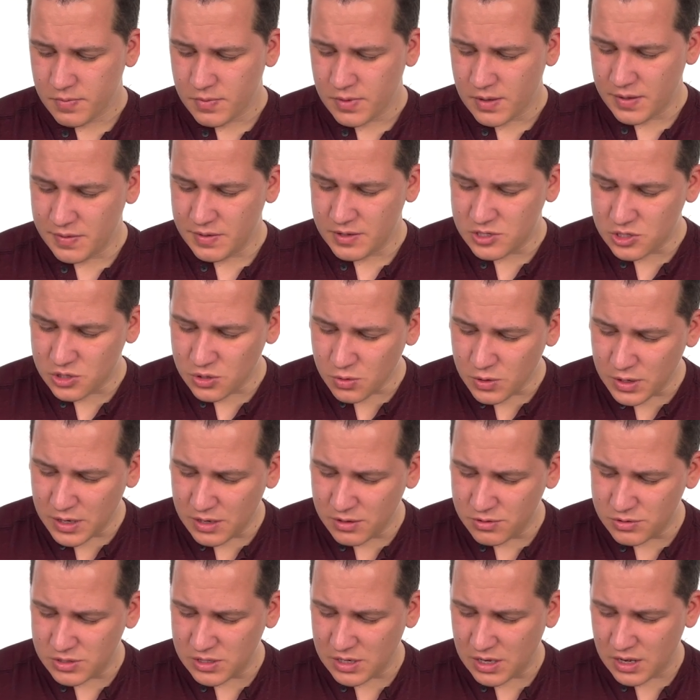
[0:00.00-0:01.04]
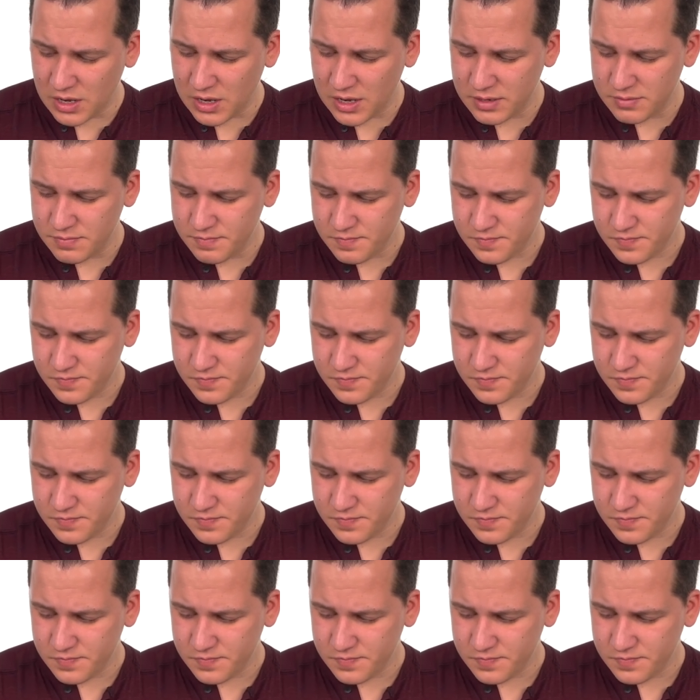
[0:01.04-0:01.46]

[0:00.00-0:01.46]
And the story goes on